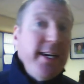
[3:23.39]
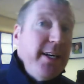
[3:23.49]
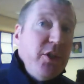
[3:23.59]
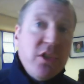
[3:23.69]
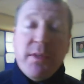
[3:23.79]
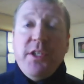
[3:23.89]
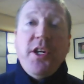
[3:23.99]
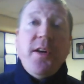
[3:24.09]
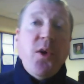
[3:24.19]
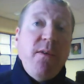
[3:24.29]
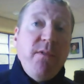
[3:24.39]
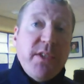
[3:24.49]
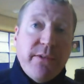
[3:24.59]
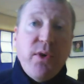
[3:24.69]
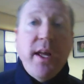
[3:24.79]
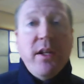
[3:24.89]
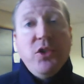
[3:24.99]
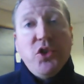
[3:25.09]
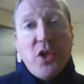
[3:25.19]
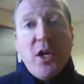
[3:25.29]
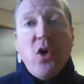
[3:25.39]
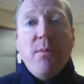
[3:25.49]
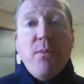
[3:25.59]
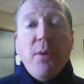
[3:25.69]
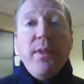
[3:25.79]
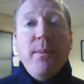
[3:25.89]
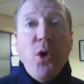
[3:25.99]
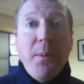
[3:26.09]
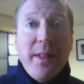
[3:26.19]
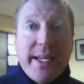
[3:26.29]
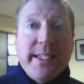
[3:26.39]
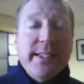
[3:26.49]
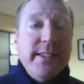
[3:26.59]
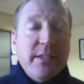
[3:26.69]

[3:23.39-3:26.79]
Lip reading: it does mean you can go and visit friends, you can go more places,